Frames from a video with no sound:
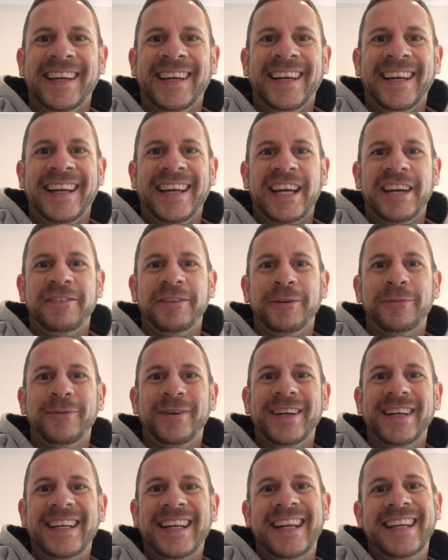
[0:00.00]
Hey
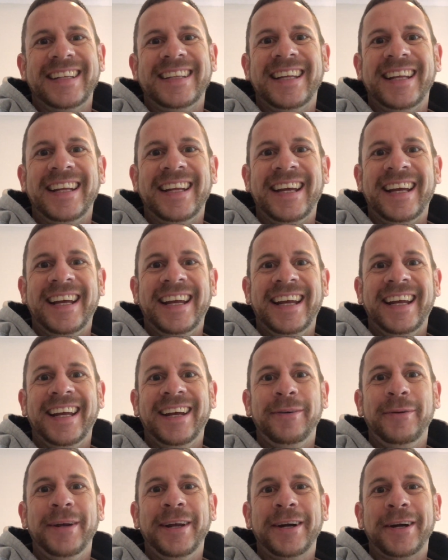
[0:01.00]
everyone,
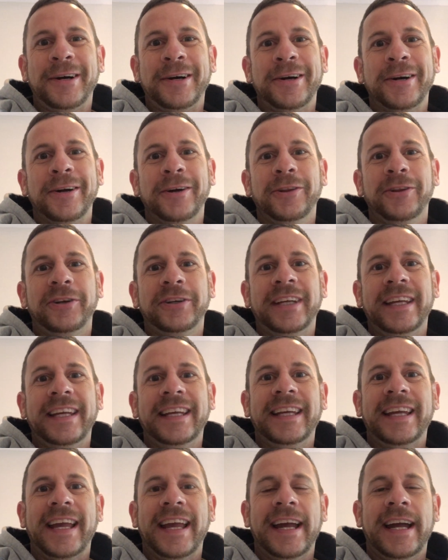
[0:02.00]
today we are
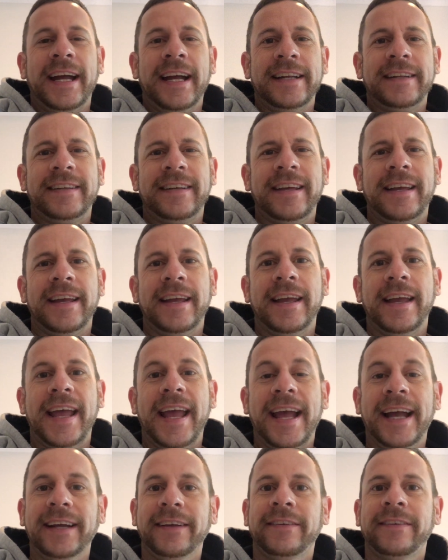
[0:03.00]
looking at
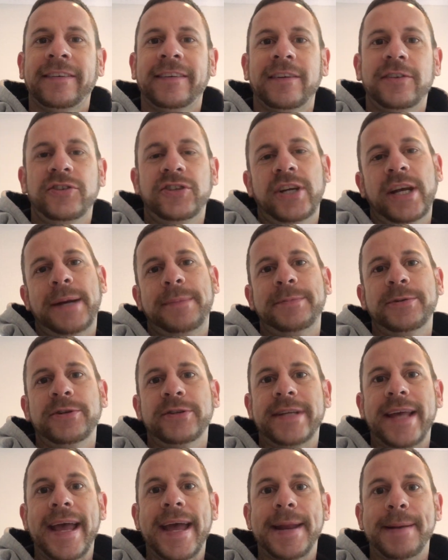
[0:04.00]
Acts chapter
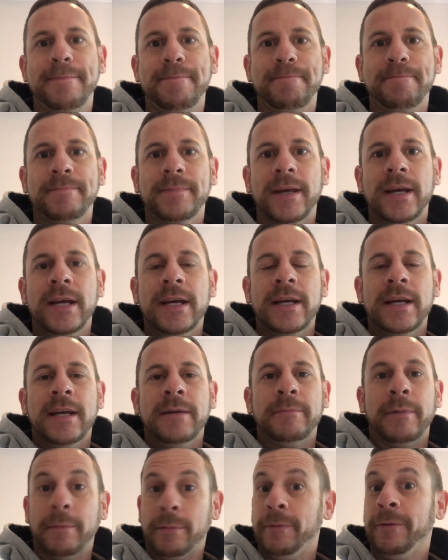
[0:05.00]
10.
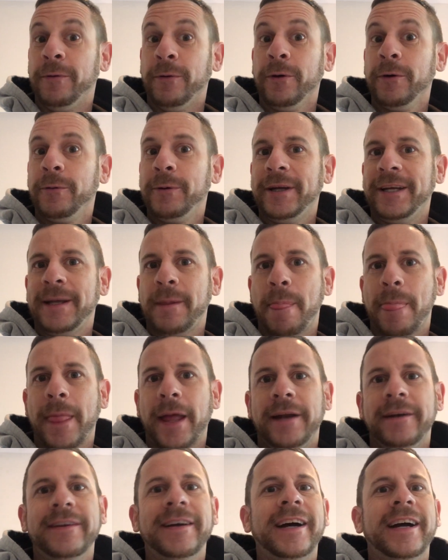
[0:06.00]
But before we
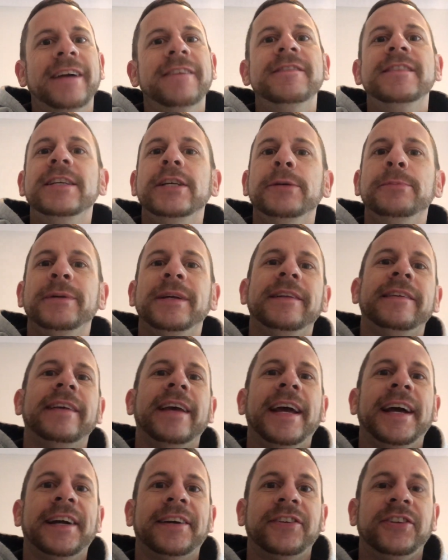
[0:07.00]
can dive deep
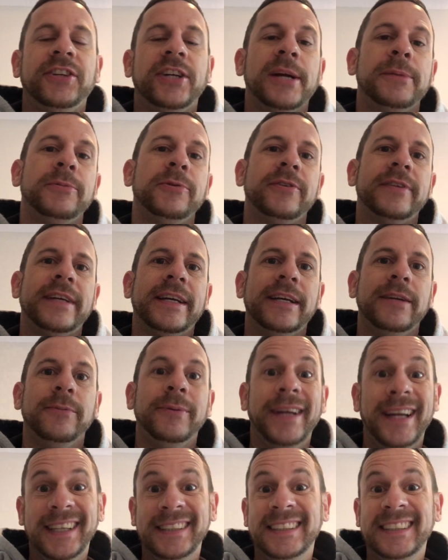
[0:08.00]
into Acts chapter 10,
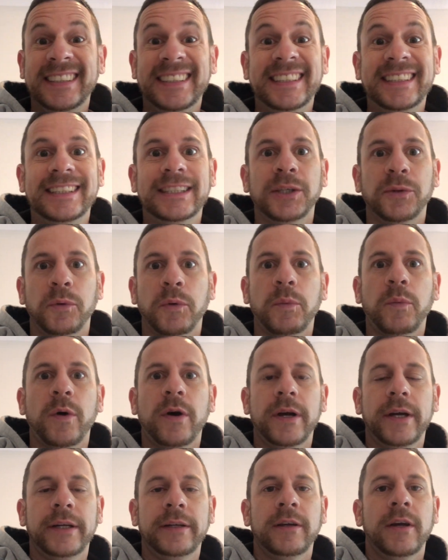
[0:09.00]
we actually need to
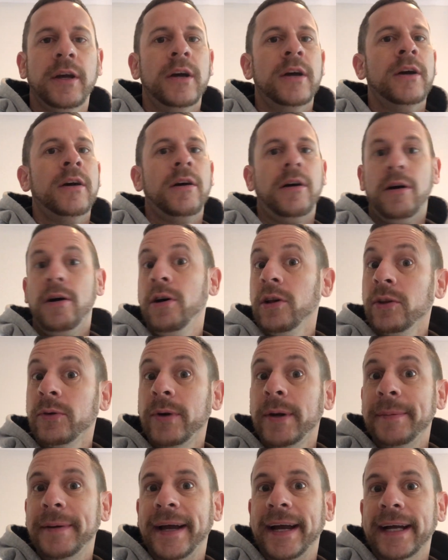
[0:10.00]
rewind all the
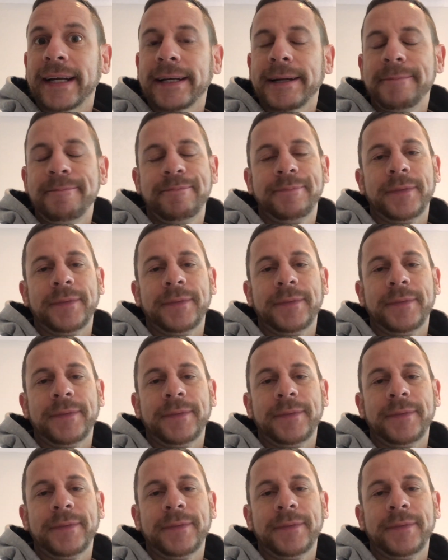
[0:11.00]
way back